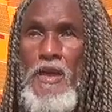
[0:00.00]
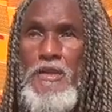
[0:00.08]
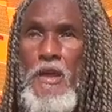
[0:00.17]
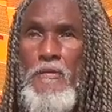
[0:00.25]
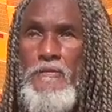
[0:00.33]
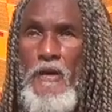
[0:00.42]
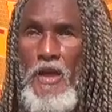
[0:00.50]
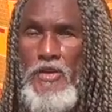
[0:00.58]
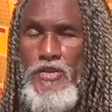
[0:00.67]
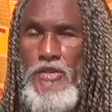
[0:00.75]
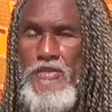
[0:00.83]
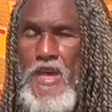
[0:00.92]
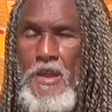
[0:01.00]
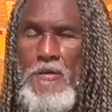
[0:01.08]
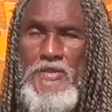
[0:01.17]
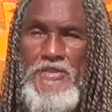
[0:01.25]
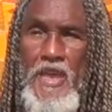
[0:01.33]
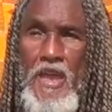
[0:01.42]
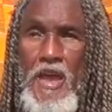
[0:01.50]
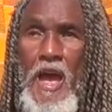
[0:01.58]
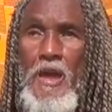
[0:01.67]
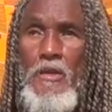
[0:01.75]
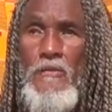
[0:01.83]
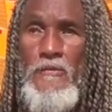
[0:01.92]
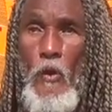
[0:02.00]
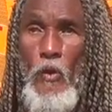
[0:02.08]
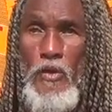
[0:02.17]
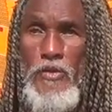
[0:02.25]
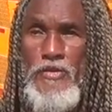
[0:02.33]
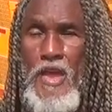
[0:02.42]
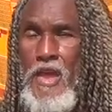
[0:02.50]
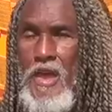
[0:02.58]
that functions out of sync, out of focus,